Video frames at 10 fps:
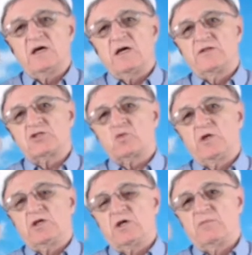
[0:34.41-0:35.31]
This
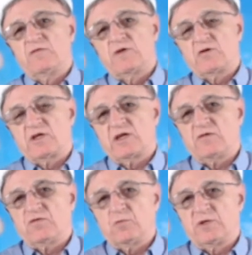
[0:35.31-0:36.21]
week, you're going to be very
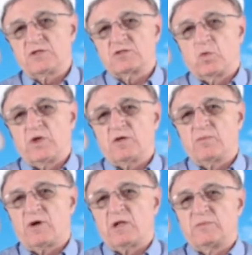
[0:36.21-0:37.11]
careful because the week
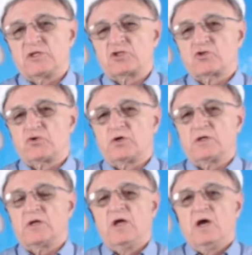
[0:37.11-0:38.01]
can probably be short.